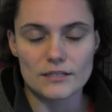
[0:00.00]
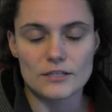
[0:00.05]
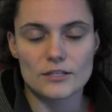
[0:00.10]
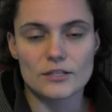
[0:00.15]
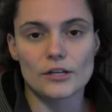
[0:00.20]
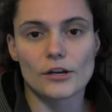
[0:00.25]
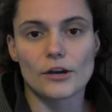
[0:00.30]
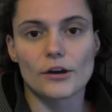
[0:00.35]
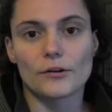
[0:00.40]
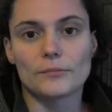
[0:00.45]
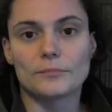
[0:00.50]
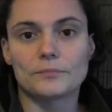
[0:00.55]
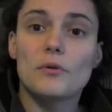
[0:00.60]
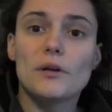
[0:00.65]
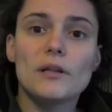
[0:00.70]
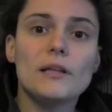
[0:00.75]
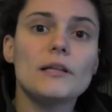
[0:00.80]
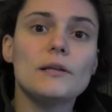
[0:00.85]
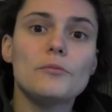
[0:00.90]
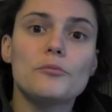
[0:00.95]
So
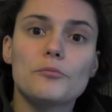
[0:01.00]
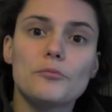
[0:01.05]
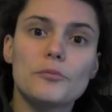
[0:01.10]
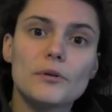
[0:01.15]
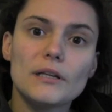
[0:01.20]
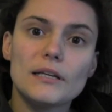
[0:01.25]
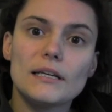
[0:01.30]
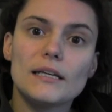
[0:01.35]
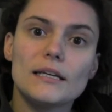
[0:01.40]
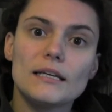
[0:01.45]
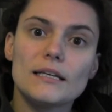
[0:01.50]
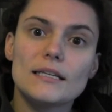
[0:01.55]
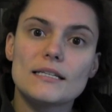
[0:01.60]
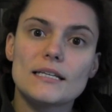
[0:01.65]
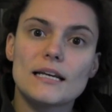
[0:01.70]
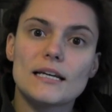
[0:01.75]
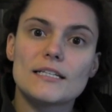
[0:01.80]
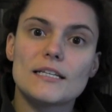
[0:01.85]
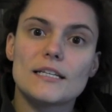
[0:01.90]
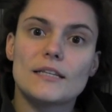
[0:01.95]
really
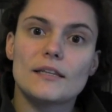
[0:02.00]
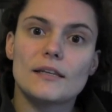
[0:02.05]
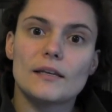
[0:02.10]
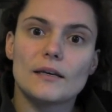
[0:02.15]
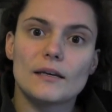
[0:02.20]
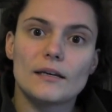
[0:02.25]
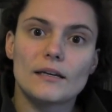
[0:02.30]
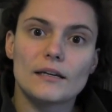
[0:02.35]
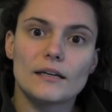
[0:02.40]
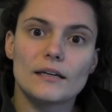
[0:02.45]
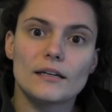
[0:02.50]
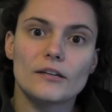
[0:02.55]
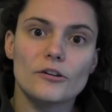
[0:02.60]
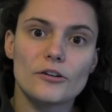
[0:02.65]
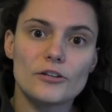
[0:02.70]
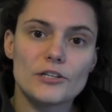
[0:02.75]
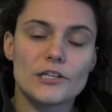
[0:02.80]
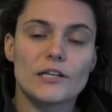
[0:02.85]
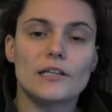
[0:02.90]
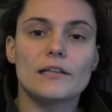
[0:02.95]
start to think
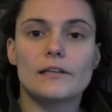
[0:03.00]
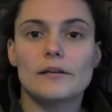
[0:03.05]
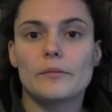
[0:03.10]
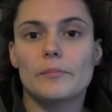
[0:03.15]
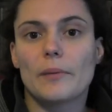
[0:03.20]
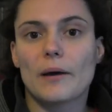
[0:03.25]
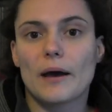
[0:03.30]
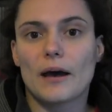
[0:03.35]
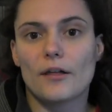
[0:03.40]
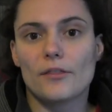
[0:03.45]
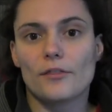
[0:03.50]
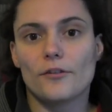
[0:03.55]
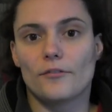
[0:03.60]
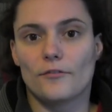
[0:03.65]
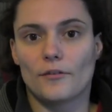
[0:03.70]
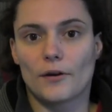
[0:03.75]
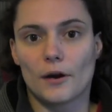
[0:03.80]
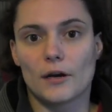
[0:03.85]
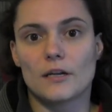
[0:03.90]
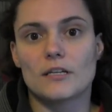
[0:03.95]
logically about the
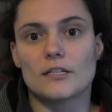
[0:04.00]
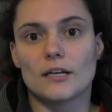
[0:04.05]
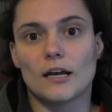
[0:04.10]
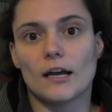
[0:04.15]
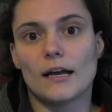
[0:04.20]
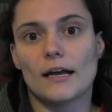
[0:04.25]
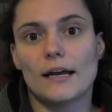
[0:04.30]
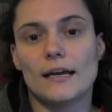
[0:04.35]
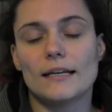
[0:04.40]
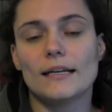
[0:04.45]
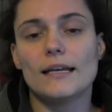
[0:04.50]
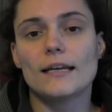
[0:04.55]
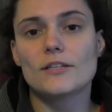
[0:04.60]
ferret diet.